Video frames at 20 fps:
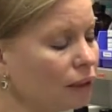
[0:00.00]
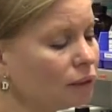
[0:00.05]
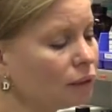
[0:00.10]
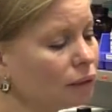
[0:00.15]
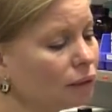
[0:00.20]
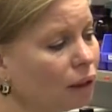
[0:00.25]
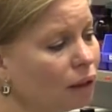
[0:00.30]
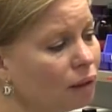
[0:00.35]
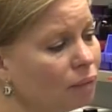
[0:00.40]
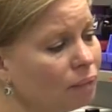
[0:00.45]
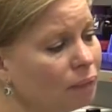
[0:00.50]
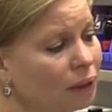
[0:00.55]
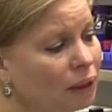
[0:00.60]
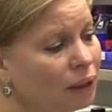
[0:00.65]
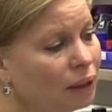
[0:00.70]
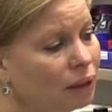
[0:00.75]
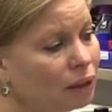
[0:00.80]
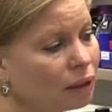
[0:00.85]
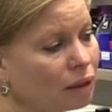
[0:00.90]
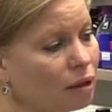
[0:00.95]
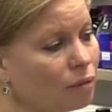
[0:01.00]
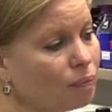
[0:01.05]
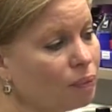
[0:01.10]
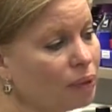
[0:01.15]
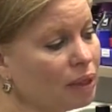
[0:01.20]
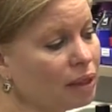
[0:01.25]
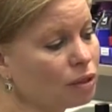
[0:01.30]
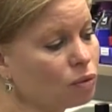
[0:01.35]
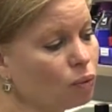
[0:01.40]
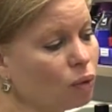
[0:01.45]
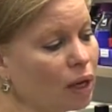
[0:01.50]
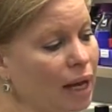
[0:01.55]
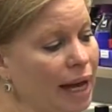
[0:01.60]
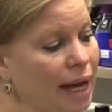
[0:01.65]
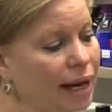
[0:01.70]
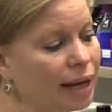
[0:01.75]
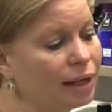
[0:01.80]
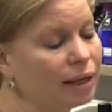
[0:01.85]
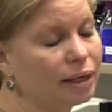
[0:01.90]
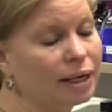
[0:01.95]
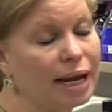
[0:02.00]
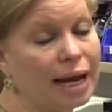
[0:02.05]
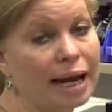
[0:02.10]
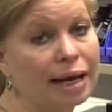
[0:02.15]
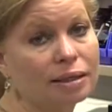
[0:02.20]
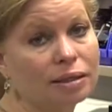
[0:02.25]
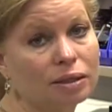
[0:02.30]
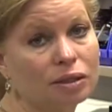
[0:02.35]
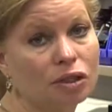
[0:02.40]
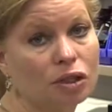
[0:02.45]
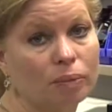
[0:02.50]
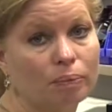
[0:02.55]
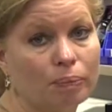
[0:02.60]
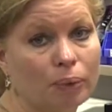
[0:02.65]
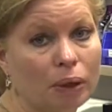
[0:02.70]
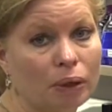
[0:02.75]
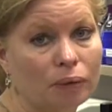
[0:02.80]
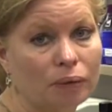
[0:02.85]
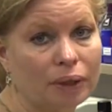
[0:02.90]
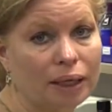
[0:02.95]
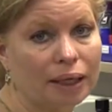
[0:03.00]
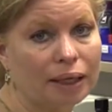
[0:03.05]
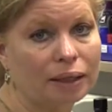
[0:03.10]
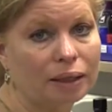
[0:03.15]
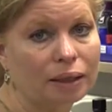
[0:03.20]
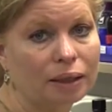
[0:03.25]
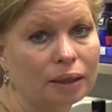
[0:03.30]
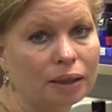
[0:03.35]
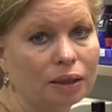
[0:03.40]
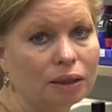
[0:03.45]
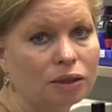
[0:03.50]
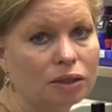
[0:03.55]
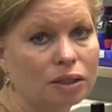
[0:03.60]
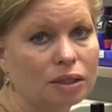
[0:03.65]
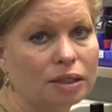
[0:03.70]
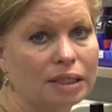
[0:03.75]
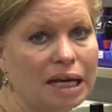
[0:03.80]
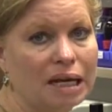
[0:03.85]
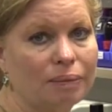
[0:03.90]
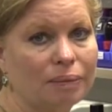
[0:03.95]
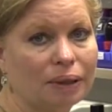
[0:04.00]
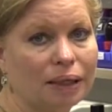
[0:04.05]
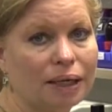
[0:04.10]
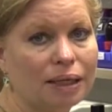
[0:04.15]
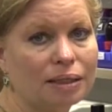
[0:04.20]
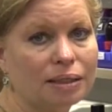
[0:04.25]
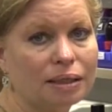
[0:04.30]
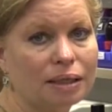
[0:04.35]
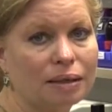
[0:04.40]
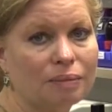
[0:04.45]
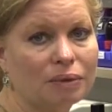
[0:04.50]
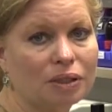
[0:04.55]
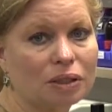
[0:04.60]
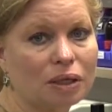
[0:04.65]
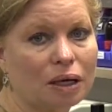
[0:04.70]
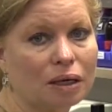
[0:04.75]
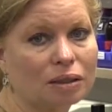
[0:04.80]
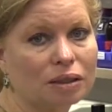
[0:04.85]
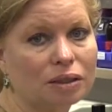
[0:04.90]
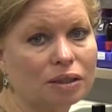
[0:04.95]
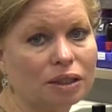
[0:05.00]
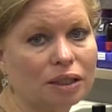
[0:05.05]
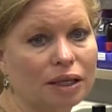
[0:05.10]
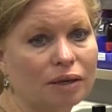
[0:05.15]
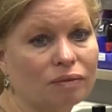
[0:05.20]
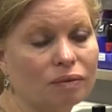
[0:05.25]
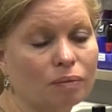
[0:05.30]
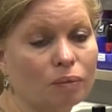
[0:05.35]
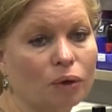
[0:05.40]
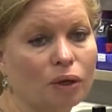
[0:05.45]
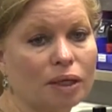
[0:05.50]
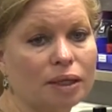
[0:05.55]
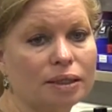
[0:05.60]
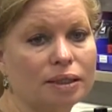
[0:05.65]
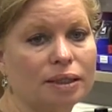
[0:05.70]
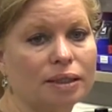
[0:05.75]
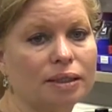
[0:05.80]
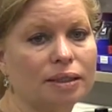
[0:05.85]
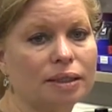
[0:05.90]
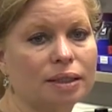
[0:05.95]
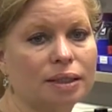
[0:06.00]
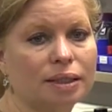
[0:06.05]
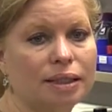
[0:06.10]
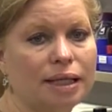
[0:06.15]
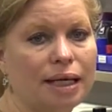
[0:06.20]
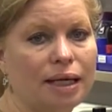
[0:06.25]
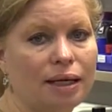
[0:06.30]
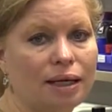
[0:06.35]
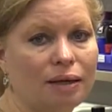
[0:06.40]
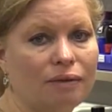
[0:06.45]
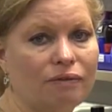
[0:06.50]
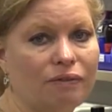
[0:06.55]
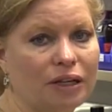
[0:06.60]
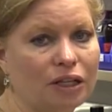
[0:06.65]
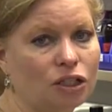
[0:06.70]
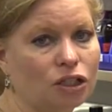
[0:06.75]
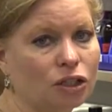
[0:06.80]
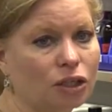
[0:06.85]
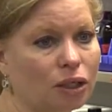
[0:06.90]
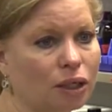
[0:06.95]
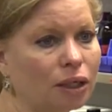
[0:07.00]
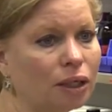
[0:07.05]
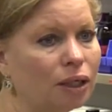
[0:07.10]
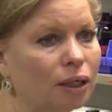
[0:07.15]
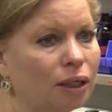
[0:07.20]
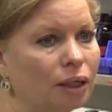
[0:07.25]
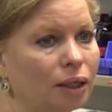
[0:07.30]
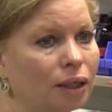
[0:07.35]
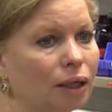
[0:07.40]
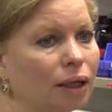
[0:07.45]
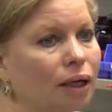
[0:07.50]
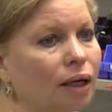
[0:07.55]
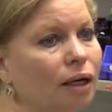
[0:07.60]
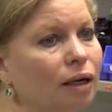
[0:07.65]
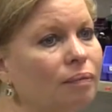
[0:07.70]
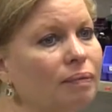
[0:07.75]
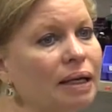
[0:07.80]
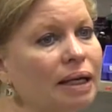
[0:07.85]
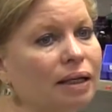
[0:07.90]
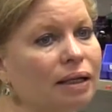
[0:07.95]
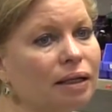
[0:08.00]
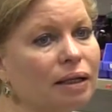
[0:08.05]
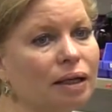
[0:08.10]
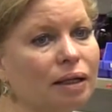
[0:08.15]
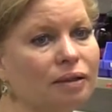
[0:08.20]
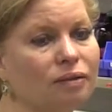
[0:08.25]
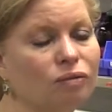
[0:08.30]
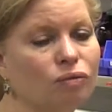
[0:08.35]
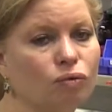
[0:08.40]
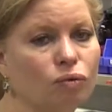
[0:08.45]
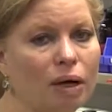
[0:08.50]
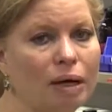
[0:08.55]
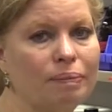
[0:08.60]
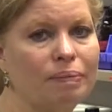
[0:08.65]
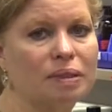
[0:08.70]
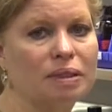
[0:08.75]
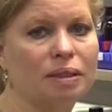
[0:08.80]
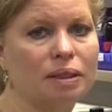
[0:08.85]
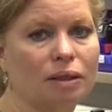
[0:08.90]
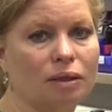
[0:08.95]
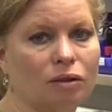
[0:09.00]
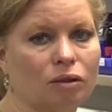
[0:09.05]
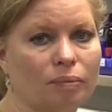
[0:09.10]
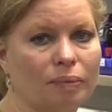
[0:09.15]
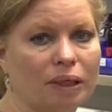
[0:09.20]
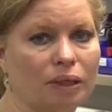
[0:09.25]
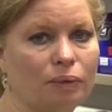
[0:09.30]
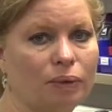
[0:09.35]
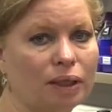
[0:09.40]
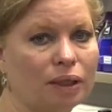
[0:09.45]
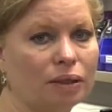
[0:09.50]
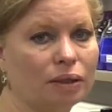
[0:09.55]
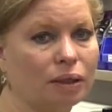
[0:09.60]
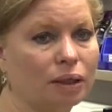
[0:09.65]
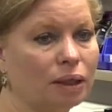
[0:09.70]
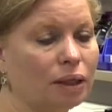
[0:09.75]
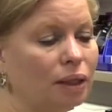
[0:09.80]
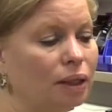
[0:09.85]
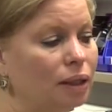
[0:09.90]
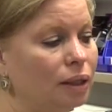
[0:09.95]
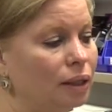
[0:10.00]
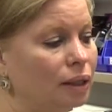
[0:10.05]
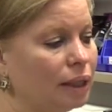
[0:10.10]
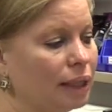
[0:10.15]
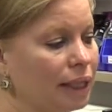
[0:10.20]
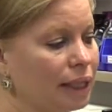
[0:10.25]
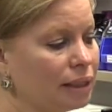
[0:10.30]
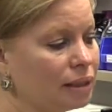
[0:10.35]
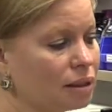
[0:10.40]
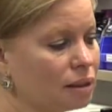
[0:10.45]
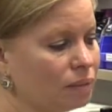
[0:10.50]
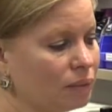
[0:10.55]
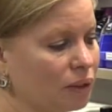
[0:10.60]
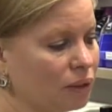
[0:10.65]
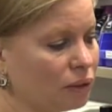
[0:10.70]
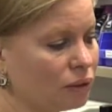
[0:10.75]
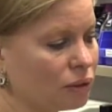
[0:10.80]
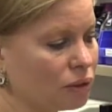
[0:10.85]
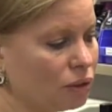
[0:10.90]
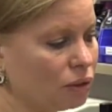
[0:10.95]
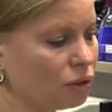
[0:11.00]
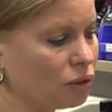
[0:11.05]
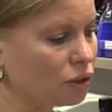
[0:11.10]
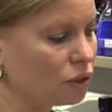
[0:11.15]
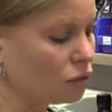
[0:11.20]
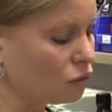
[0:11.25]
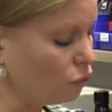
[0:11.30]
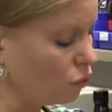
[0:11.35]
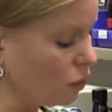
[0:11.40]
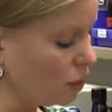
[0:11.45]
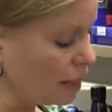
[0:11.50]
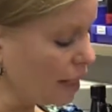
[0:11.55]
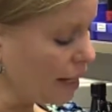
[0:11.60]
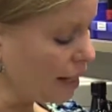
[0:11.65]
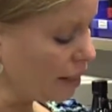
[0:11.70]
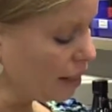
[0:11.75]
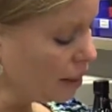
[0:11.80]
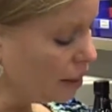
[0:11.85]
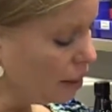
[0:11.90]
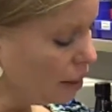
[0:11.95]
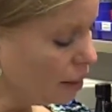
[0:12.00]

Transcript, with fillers: Some companies will add an acid component to stabilize the hematoxylin to give a more consistent staining feature, um, and it kind of ripens it a little bit quicker, and some other solutions for that.